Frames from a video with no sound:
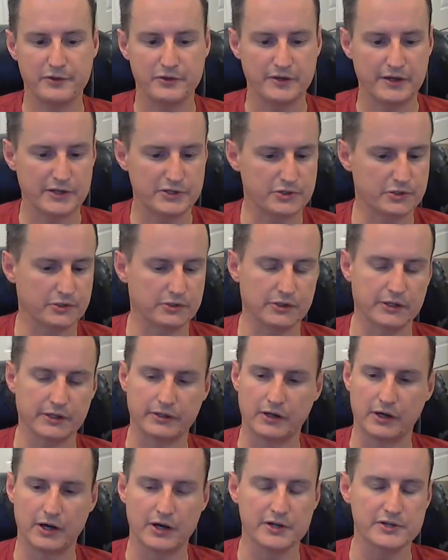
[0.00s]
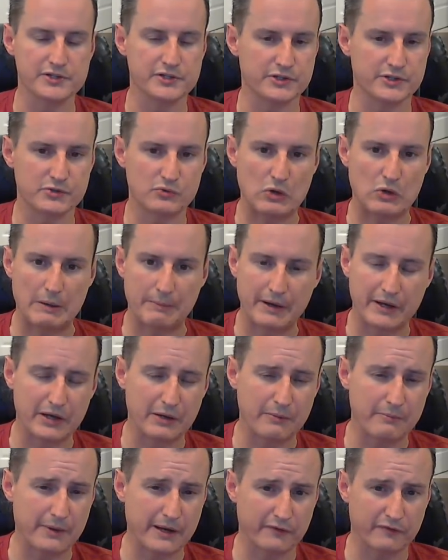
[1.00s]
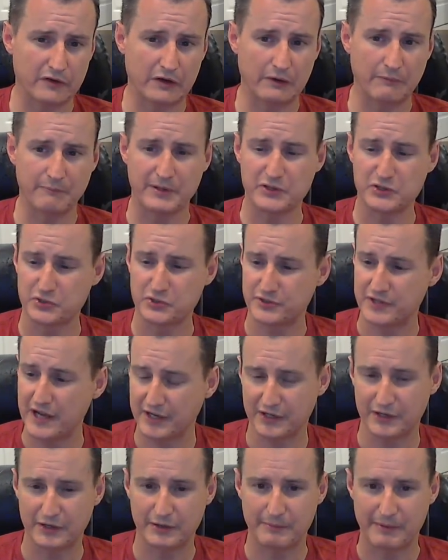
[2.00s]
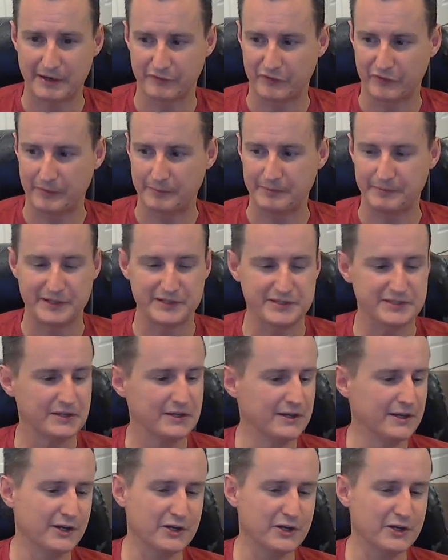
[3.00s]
you got your grit guards, you're swapping out your microfiber mitts, you're checking your microfiber mitts,